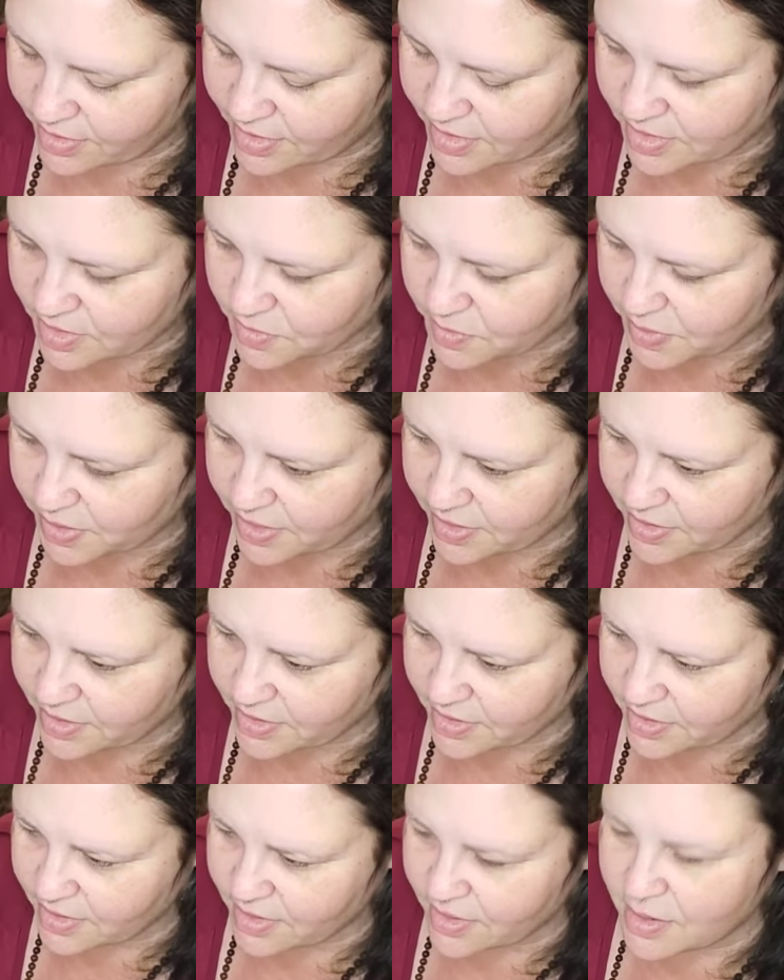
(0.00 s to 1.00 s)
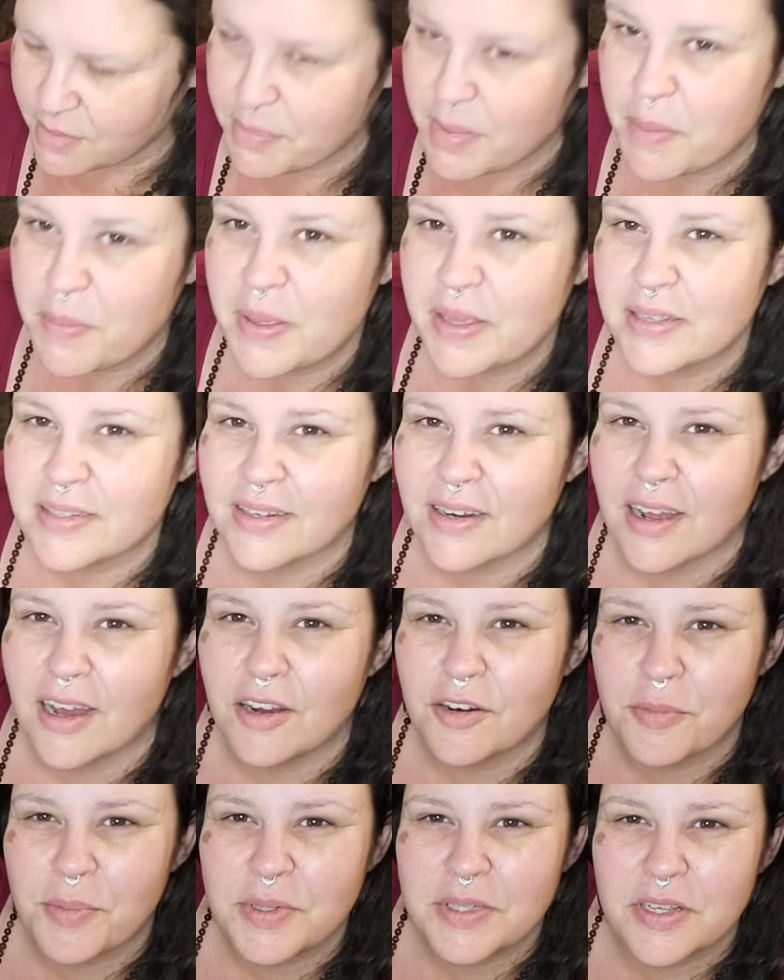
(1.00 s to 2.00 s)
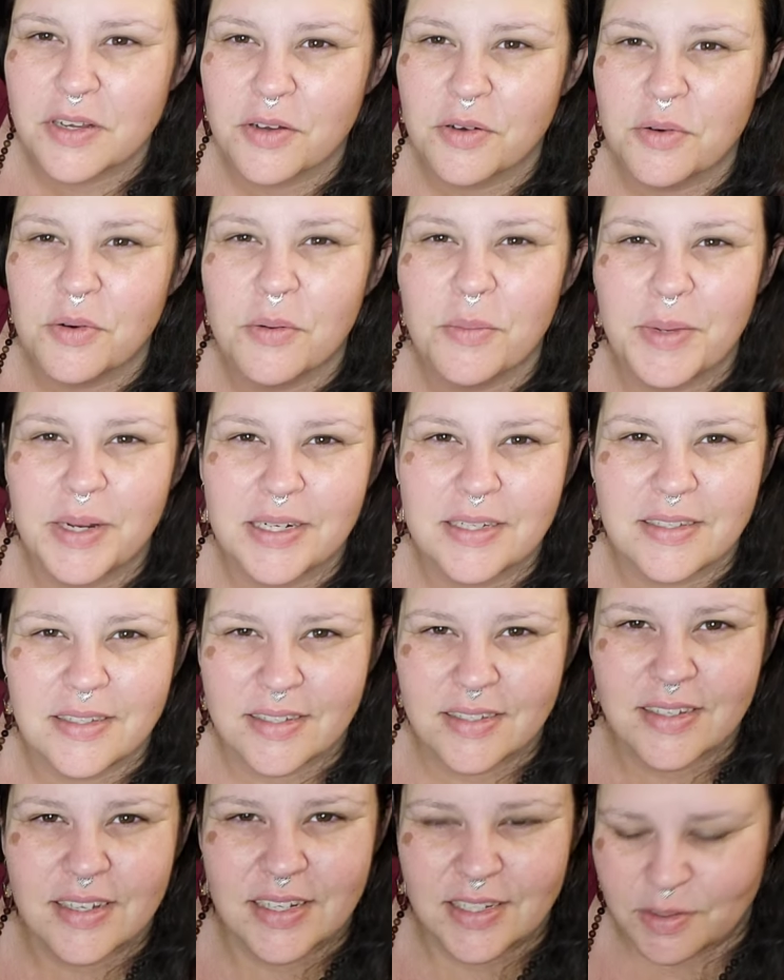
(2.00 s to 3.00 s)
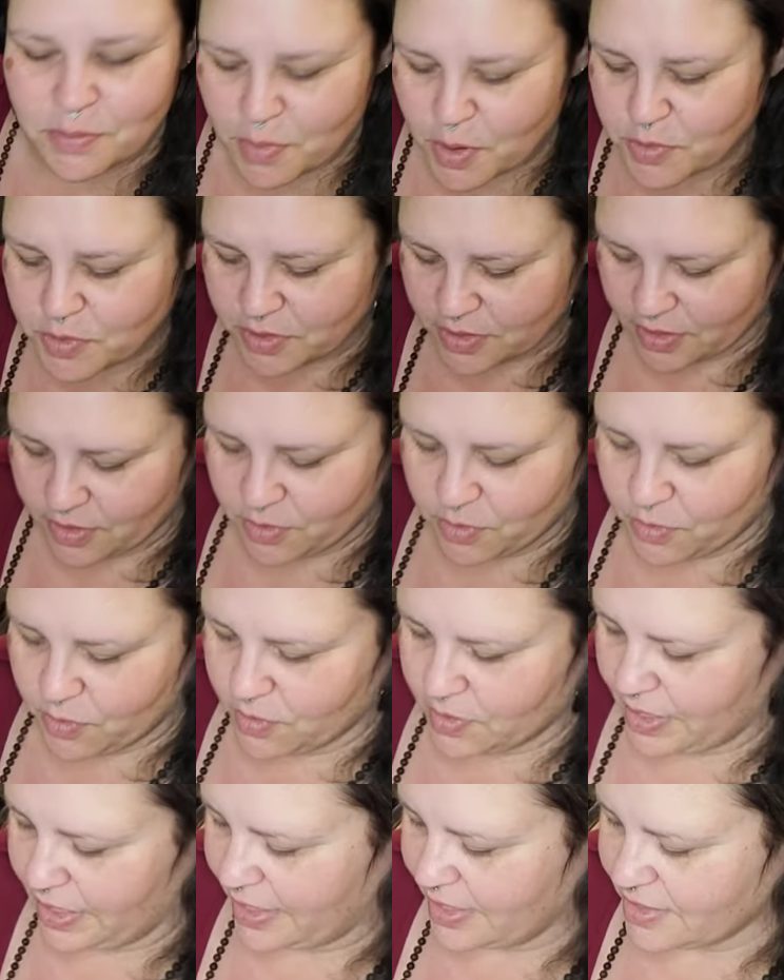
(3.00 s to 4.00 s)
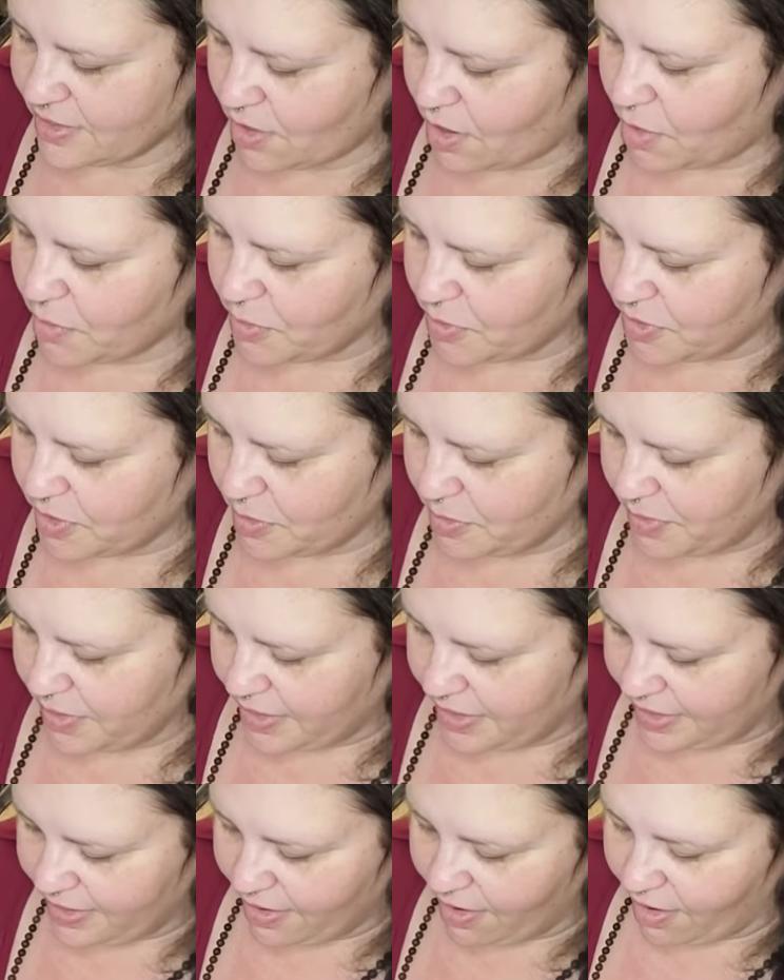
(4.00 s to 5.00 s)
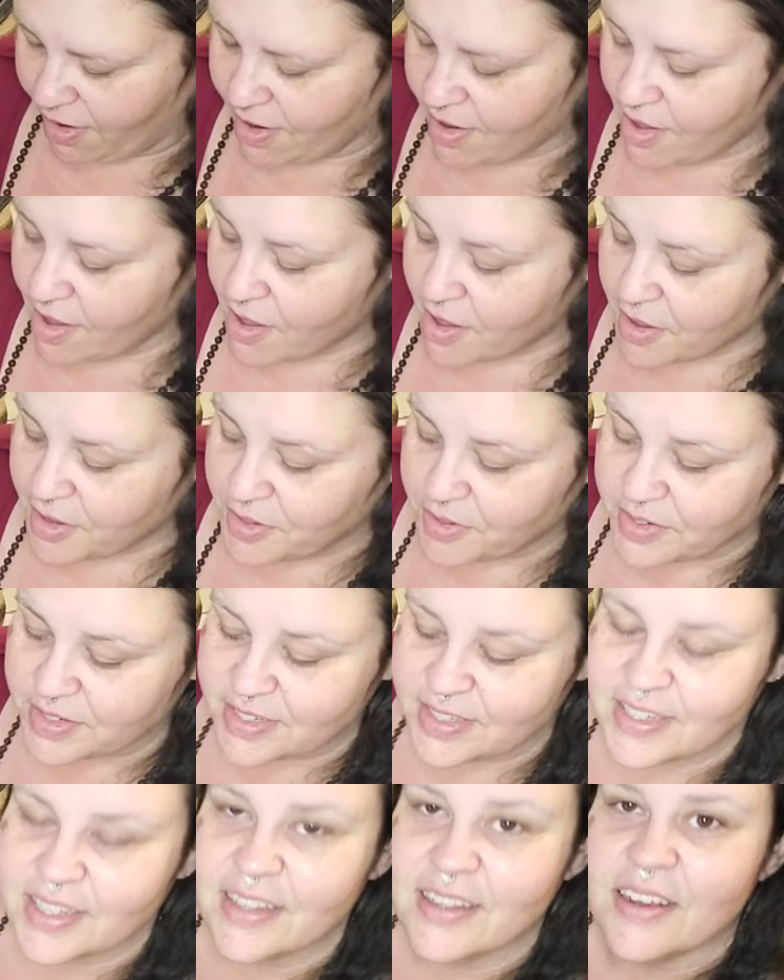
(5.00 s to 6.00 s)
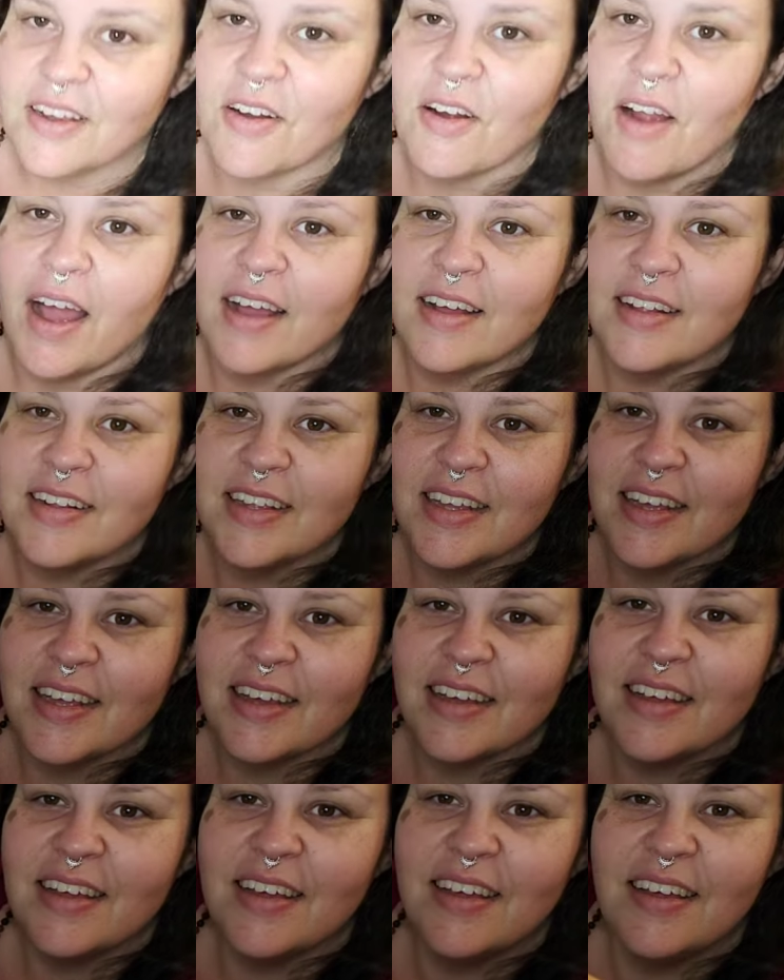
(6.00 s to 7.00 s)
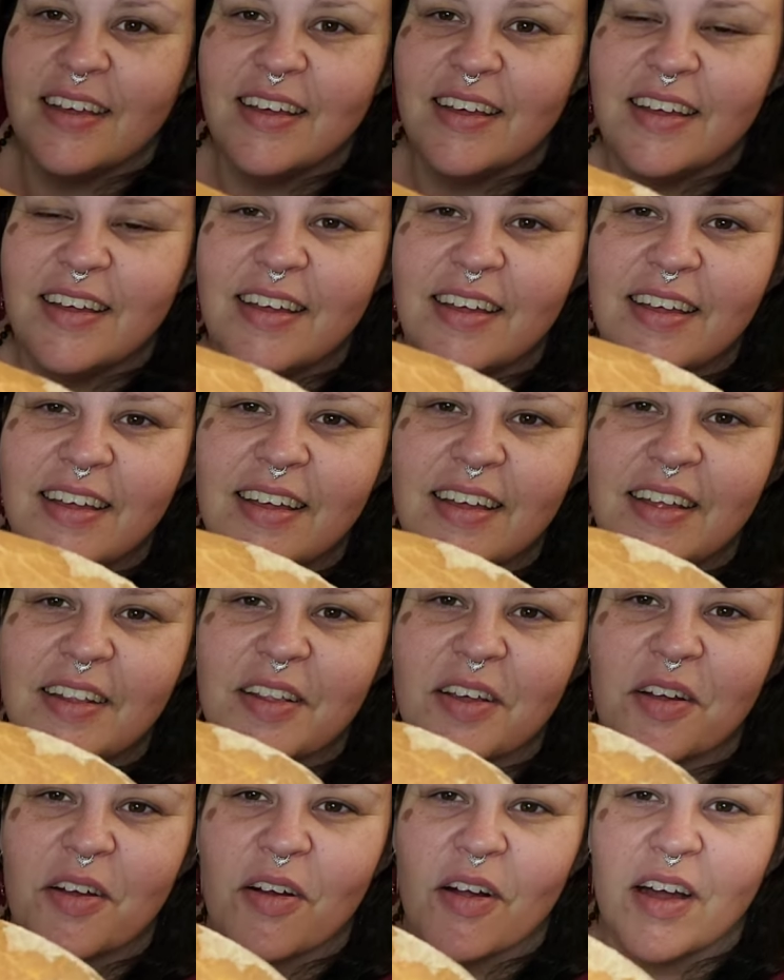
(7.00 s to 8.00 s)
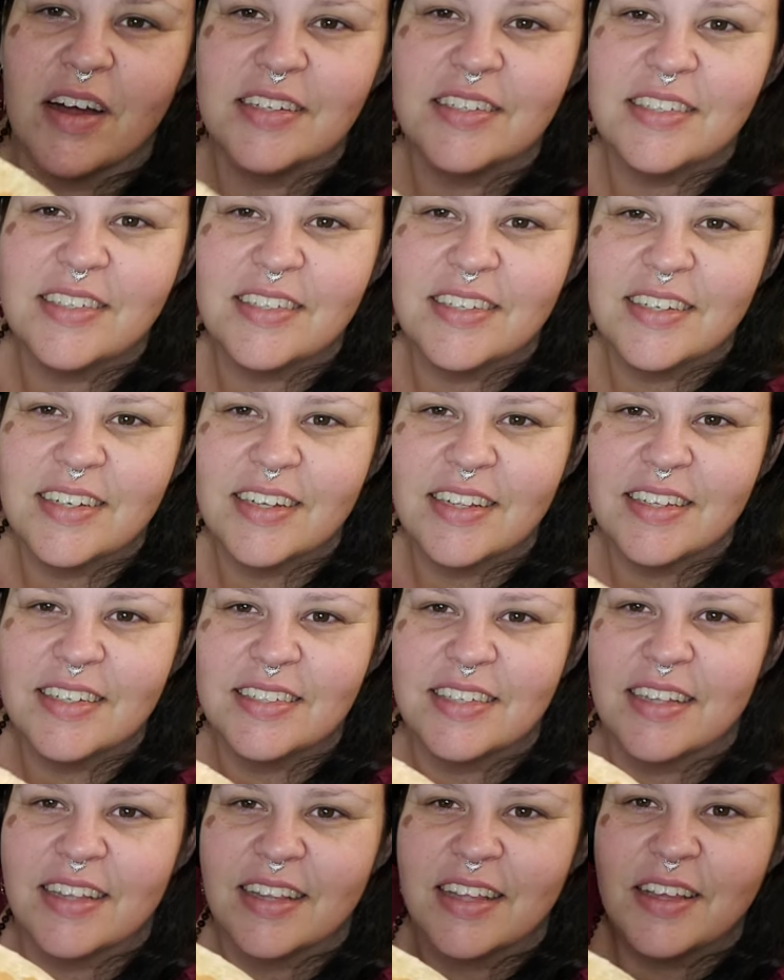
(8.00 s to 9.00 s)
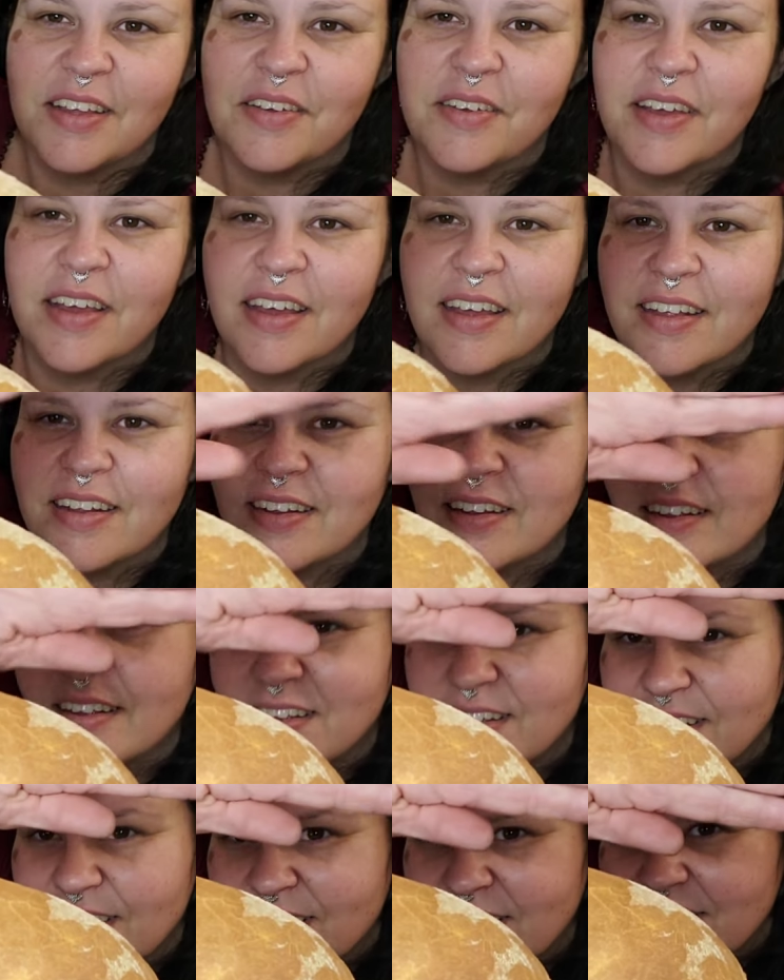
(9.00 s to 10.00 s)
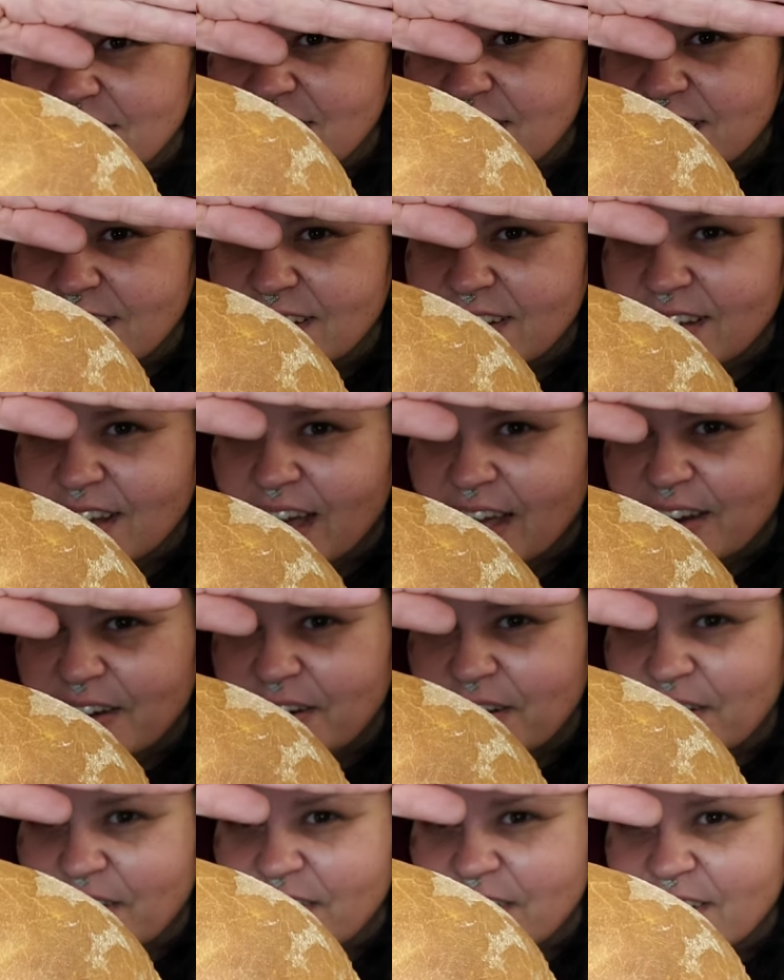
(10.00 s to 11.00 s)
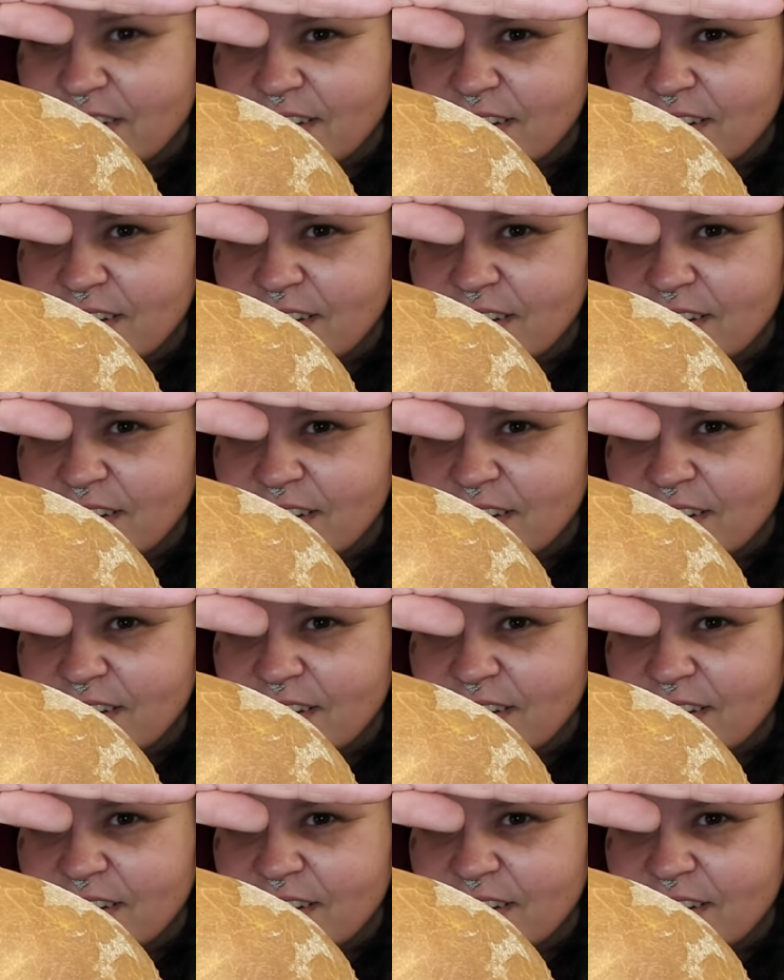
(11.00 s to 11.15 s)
This one maybe isn't 100% cool, but it's mostly cool. Like it's almost completely there. You can see the crackling in the crust. At least I think you can. I don't know.